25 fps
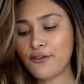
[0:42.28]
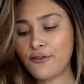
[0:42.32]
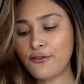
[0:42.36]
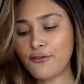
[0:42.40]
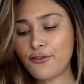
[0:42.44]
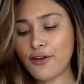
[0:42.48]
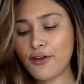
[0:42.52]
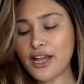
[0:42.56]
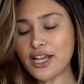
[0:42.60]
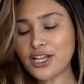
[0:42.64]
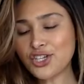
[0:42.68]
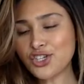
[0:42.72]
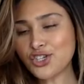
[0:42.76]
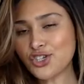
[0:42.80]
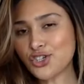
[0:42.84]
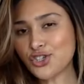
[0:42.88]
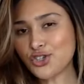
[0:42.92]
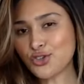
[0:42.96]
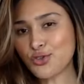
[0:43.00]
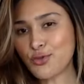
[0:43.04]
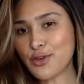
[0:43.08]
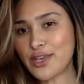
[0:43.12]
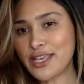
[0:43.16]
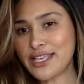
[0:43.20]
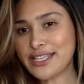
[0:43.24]
fresh
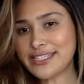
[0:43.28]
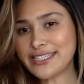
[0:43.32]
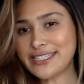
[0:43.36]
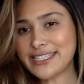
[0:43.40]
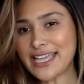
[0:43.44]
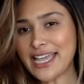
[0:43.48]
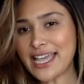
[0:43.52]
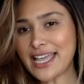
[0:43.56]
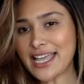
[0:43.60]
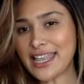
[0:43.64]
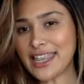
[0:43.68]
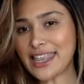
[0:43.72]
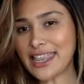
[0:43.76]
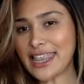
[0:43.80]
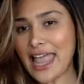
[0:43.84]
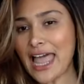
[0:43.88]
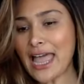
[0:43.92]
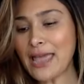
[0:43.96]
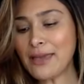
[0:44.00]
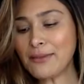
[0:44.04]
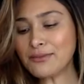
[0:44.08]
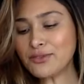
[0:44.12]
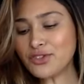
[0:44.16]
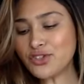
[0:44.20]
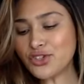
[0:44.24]
squeezed
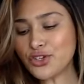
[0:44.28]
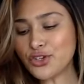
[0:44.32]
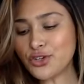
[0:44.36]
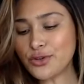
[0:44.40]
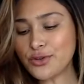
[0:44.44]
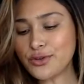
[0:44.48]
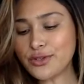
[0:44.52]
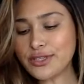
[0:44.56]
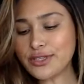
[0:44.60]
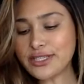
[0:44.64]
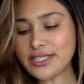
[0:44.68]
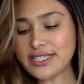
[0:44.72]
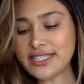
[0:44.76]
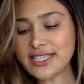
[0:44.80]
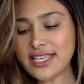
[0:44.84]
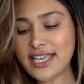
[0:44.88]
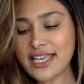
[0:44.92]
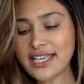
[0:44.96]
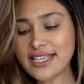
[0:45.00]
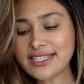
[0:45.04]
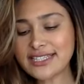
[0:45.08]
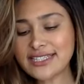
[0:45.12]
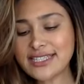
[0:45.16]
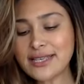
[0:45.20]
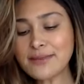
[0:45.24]
lime juice,
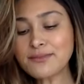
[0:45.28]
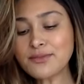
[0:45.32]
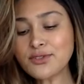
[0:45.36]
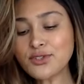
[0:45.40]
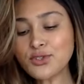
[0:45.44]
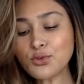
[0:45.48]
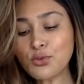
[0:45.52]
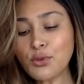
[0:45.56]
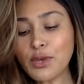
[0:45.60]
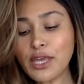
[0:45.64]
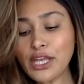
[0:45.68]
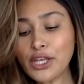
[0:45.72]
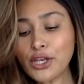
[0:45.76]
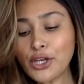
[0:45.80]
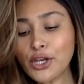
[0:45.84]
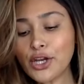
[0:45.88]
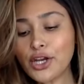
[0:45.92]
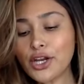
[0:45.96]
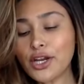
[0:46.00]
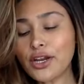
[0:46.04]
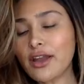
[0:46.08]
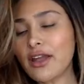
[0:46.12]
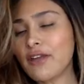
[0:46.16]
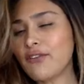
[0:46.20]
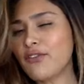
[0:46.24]
some
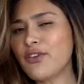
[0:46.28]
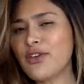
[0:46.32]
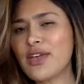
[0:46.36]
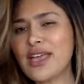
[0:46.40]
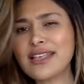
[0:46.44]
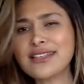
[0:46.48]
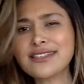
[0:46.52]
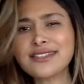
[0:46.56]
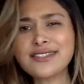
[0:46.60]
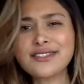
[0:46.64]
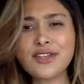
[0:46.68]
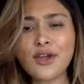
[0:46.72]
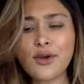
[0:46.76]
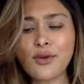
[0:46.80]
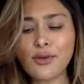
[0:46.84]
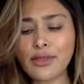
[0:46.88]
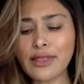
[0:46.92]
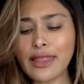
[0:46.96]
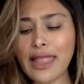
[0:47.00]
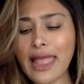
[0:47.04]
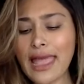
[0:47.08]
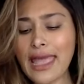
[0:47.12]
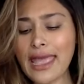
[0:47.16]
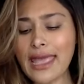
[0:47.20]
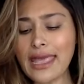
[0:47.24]
sweetener. If you guys don't
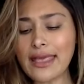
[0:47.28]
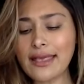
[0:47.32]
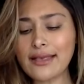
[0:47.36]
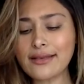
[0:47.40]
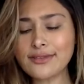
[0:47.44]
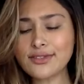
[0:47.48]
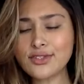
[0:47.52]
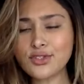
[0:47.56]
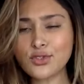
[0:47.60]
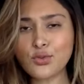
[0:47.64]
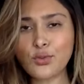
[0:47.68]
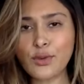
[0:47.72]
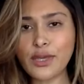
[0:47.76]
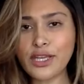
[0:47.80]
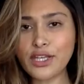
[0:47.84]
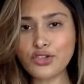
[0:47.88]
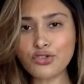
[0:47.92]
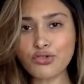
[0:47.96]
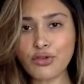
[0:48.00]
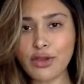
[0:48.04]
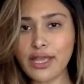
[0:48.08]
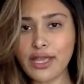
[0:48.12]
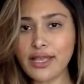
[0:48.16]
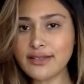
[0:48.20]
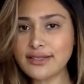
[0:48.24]
like sweet
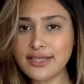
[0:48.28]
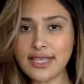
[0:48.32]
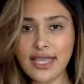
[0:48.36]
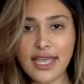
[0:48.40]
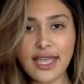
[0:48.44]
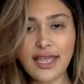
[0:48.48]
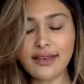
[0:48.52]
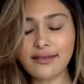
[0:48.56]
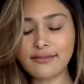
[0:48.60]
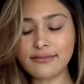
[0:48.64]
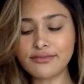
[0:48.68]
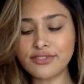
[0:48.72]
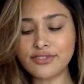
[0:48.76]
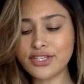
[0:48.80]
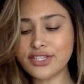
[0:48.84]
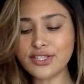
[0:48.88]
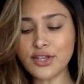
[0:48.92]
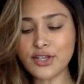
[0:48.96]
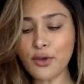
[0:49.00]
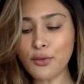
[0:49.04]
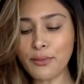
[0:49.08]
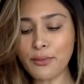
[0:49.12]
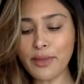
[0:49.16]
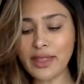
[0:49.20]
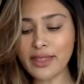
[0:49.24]
drinks, then just
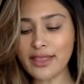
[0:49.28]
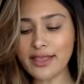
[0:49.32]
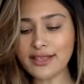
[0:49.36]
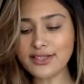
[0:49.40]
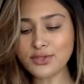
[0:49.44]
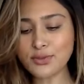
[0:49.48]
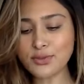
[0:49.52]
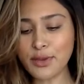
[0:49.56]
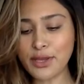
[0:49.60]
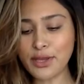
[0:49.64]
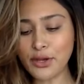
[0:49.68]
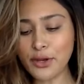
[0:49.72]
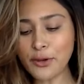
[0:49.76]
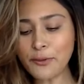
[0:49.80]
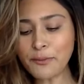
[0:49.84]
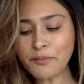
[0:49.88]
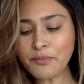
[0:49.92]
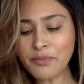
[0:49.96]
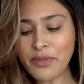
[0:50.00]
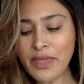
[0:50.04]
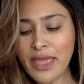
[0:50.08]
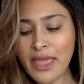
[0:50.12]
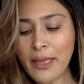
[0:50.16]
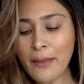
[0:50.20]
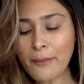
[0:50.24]
omit the sweetener.
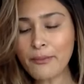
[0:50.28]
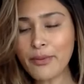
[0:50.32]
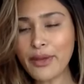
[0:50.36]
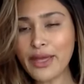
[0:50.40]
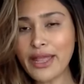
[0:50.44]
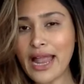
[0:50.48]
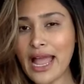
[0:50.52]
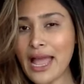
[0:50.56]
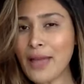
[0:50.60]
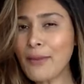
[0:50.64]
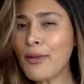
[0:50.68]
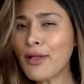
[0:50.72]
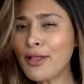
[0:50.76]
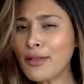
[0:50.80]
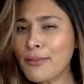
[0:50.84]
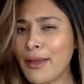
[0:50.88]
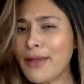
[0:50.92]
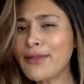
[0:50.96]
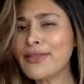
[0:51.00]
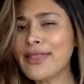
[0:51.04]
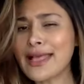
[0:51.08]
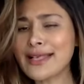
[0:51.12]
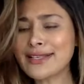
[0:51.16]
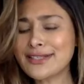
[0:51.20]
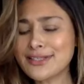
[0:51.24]
But I'm all
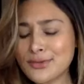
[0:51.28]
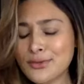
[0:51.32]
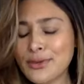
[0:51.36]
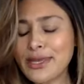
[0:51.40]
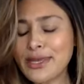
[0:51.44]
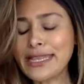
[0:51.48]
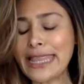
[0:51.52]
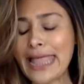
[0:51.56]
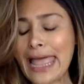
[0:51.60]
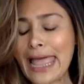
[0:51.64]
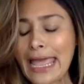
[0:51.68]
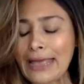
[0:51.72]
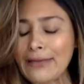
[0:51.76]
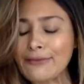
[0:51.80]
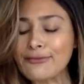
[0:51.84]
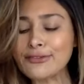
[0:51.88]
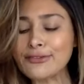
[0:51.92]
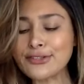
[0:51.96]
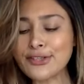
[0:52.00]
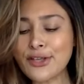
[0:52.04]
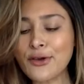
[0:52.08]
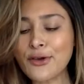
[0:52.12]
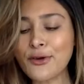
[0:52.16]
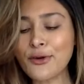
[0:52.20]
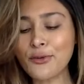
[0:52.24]
about that sweet life.
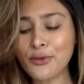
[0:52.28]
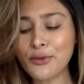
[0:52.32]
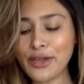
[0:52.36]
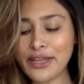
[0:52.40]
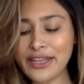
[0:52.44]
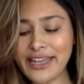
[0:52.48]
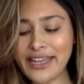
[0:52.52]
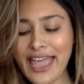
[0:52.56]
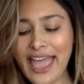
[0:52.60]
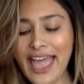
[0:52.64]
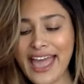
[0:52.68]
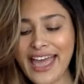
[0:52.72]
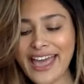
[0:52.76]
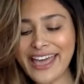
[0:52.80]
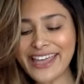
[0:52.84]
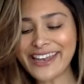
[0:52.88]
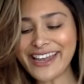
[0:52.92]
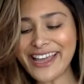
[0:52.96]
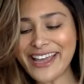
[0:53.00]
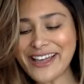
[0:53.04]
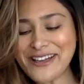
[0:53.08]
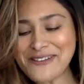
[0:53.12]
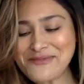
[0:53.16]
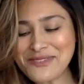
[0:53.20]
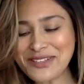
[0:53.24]
So we're gonna add
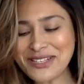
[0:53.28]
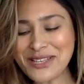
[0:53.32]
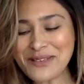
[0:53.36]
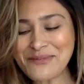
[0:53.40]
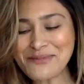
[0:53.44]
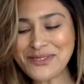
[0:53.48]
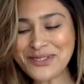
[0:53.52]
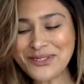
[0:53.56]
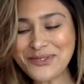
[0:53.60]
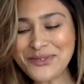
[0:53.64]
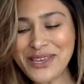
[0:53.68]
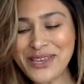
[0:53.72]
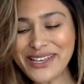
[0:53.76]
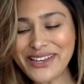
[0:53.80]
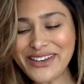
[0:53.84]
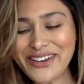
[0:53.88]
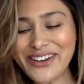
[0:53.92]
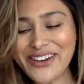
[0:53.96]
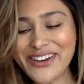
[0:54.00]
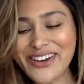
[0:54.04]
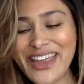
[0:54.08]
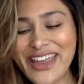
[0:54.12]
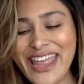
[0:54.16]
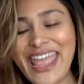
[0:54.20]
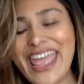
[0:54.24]
um, some
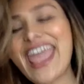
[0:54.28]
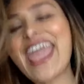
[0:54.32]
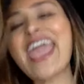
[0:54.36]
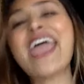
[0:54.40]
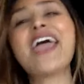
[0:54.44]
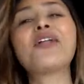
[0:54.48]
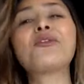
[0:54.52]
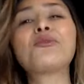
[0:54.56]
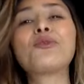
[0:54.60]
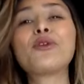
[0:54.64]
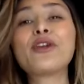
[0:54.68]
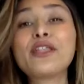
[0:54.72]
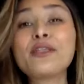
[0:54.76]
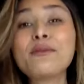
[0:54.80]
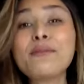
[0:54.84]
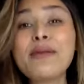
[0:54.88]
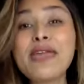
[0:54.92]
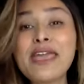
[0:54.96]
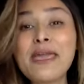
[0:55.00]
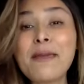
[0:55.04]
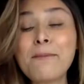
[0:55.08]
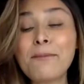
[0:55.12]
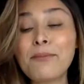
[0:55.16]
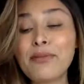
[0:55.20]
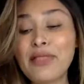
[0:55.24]
sweetener, and we're gonna
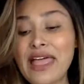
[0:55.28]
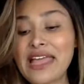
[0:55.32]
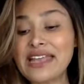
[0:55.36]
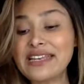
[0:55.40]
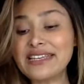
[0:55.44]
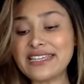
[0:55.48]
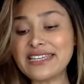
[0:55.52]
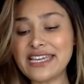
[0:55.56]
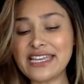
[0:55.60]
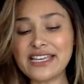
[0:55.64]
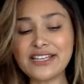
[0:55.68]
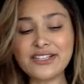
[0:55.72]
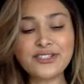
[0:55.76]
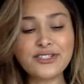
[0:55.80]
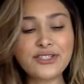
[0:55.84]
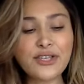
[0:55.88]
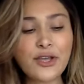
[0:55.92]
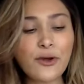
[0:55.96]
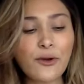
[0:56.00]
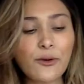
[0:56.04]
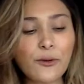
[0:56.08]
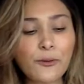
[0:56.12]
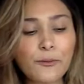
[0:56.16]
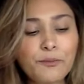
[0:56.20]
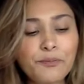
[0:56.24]
make it blended.
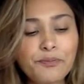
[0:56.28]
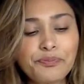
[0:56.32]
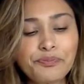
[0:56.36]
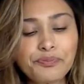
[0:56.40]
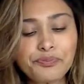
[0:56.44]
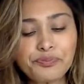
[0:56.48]
So